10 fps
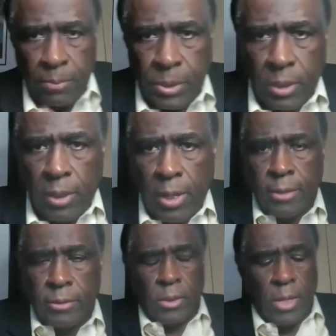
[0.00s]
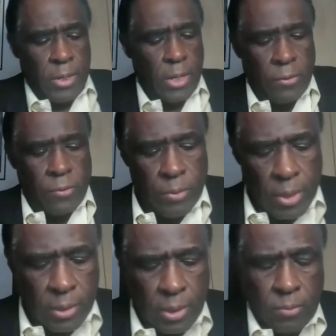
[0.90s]
can I add to that? I agree
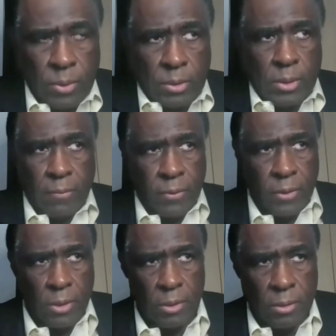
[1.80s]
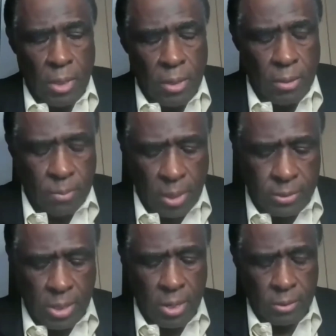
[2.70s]
again with everything that uh,
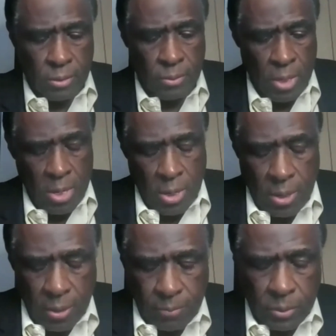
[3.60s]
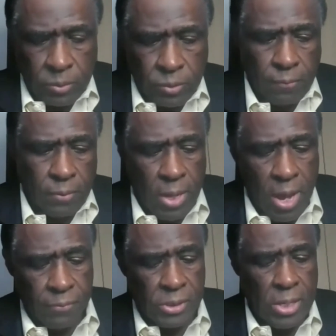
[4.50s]
Isaac and, um, and Trevor
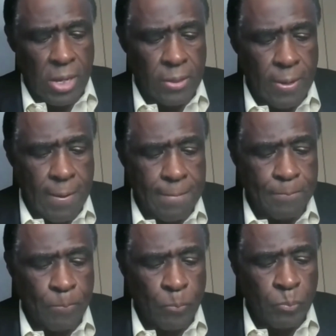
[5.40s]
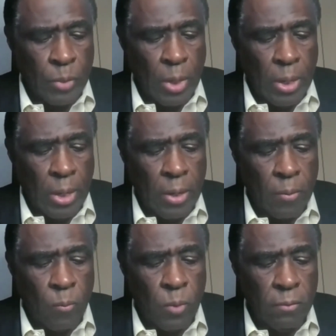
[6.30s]
have said. Um, uh,
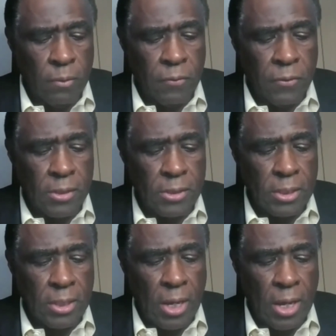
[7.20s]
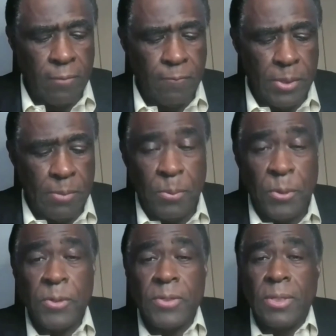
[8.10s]
one of the things that I've been
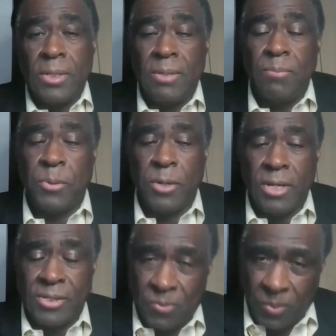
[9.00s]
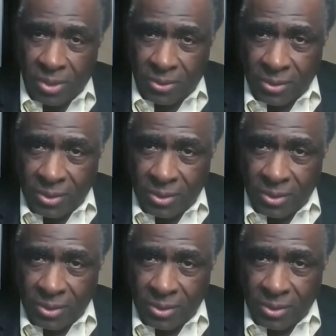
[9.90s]
personally impressed with